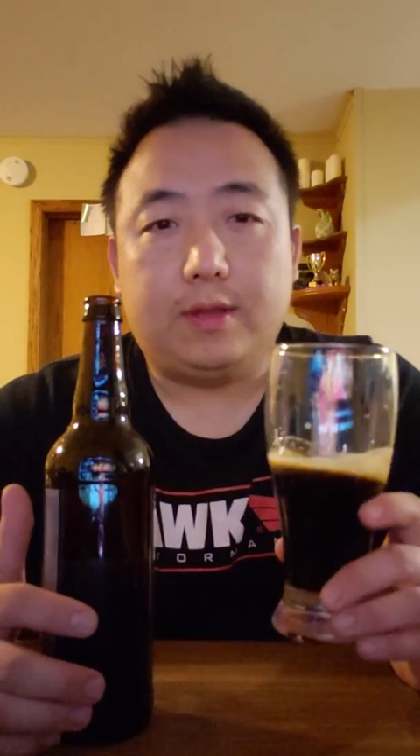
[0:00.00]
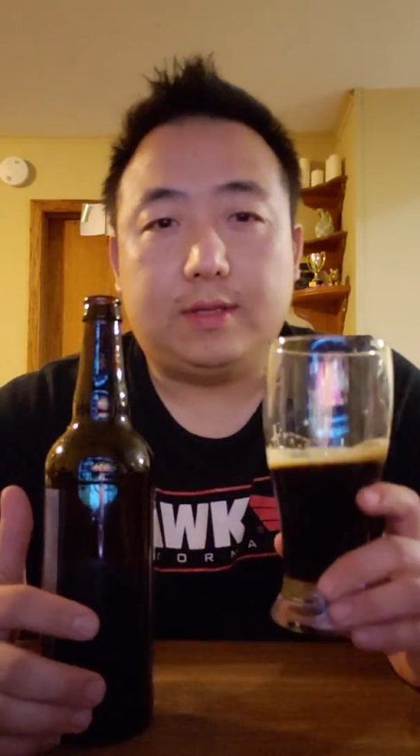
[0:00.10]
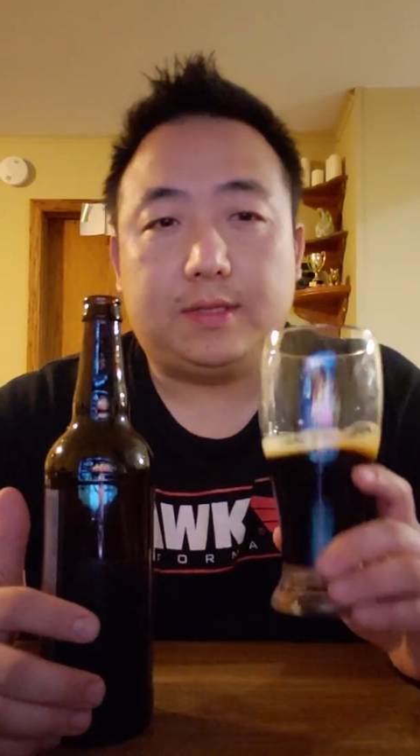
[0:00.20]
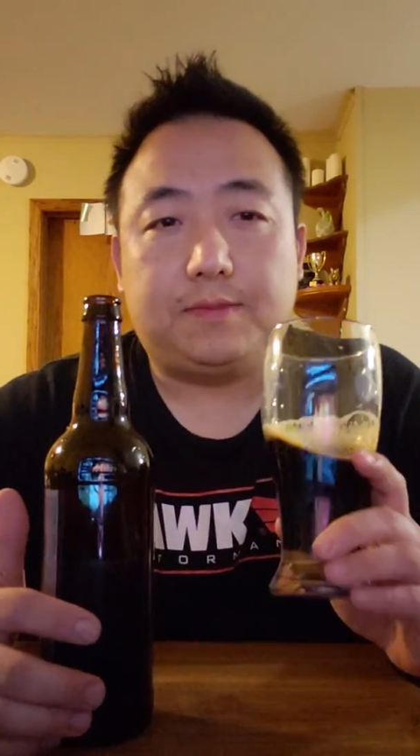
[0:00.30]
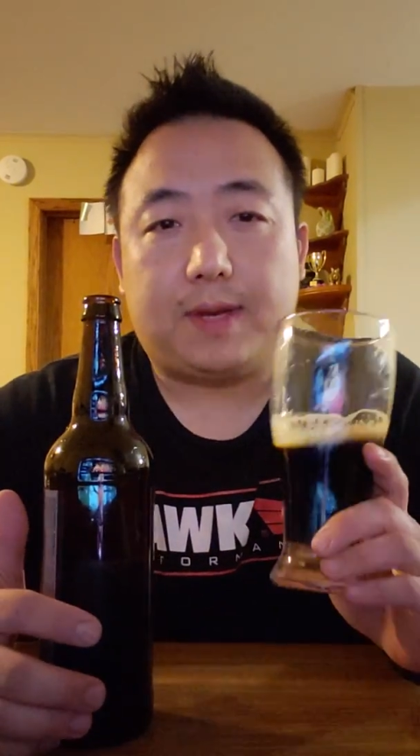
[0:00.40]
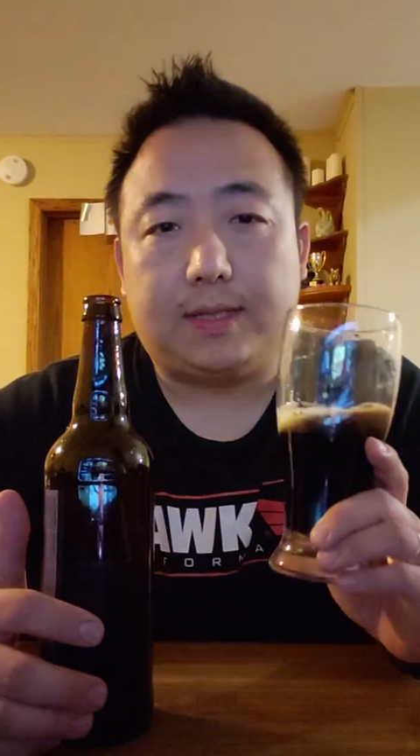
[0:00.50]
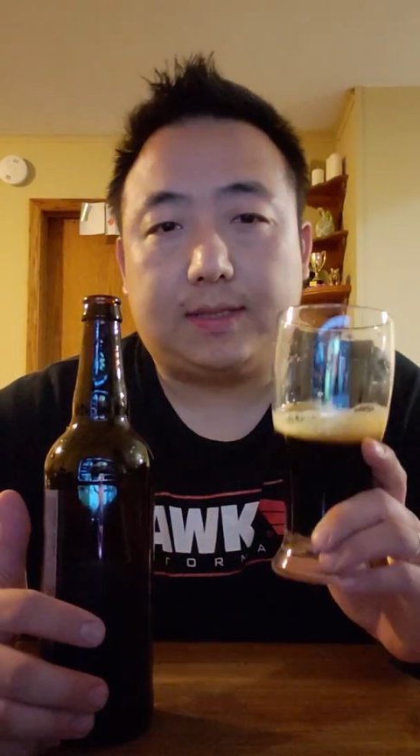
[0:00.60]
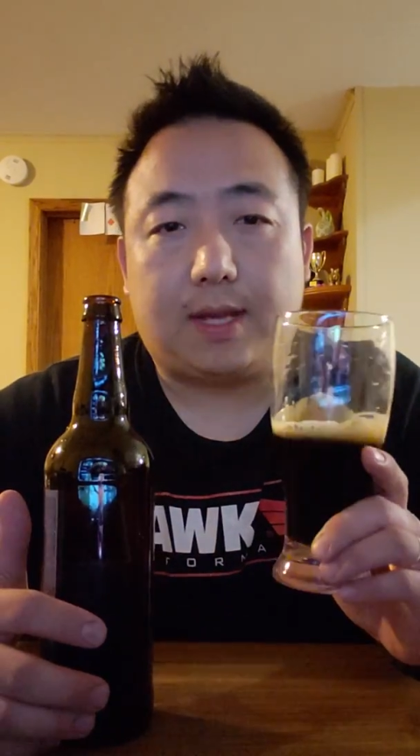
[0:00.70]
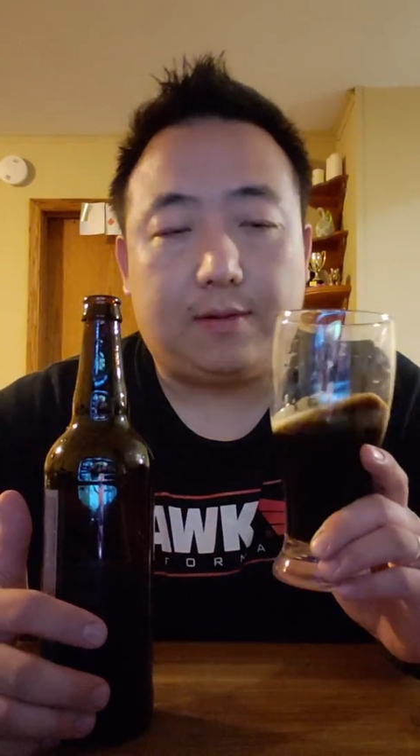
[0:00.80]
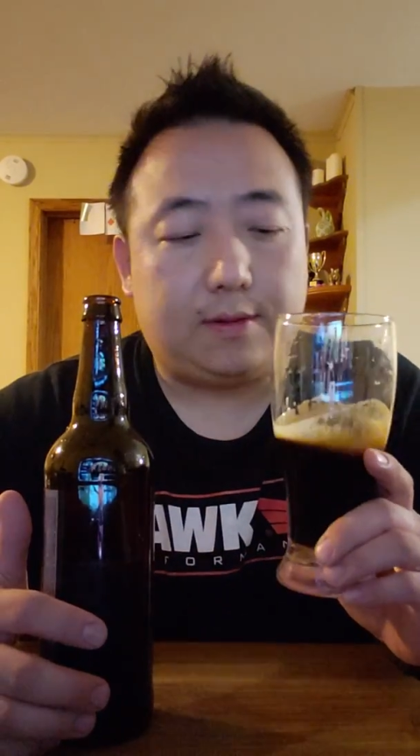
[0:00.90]
This is my
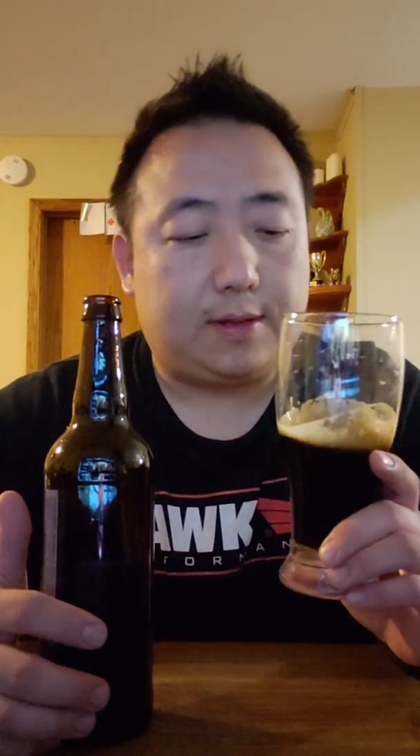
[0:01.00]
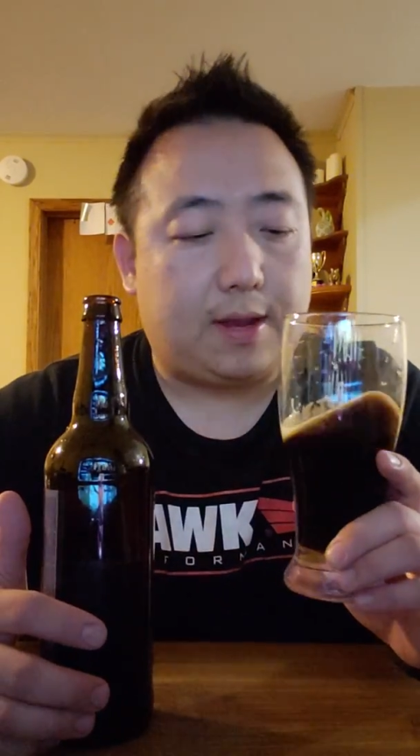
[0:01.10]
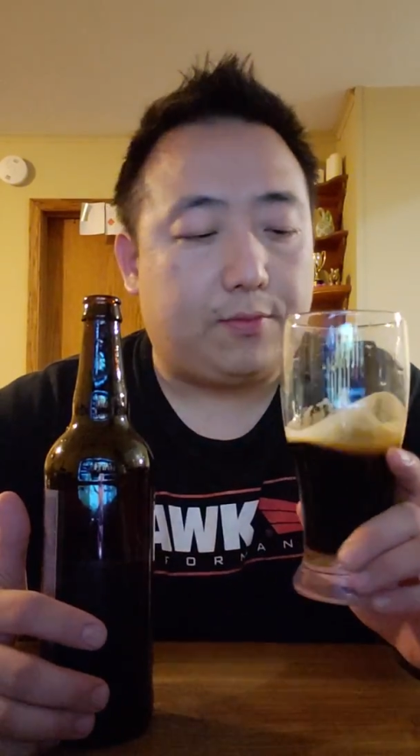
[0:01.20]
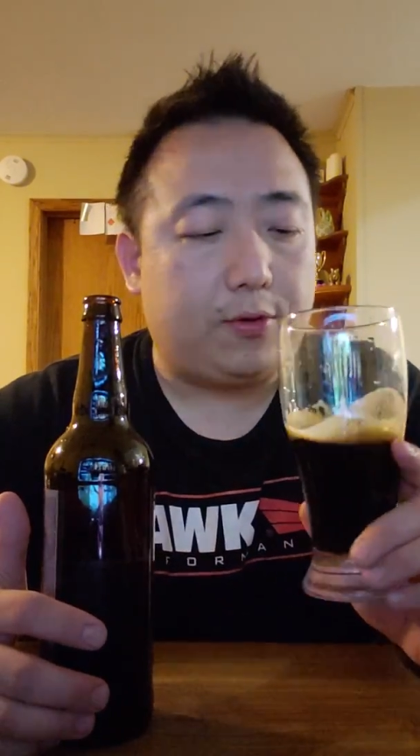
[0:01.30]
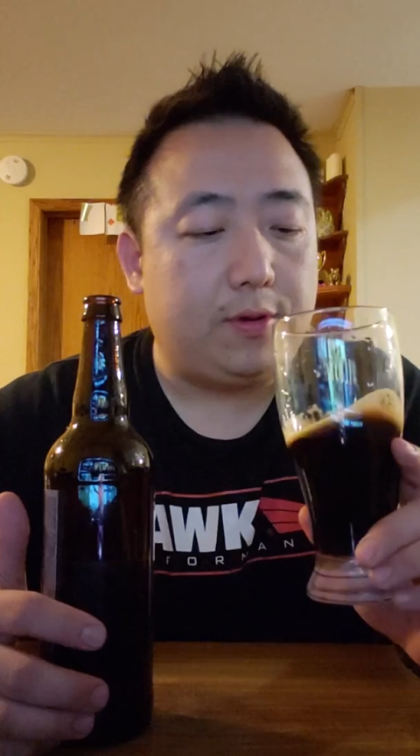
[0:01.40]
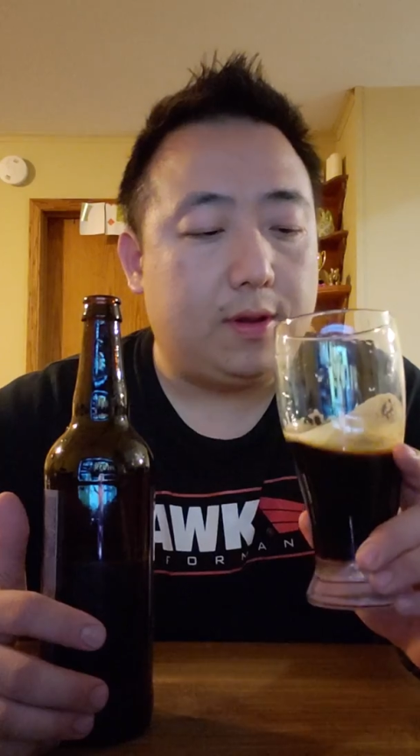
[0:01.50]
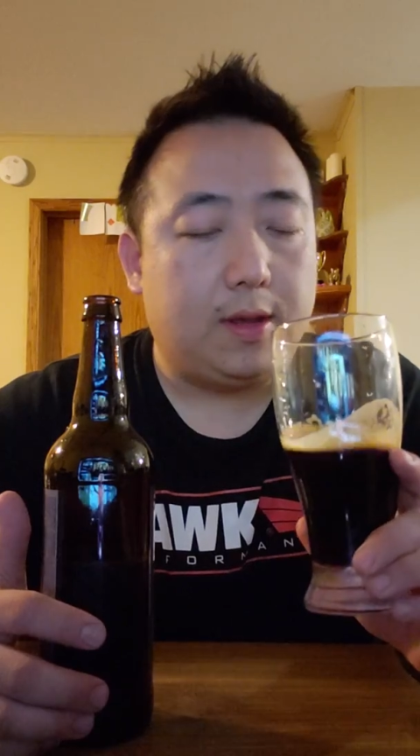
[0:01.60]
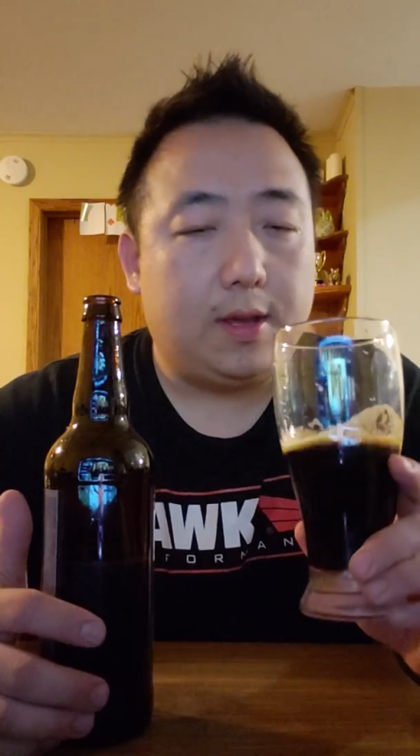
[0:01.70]
stout that I brewed.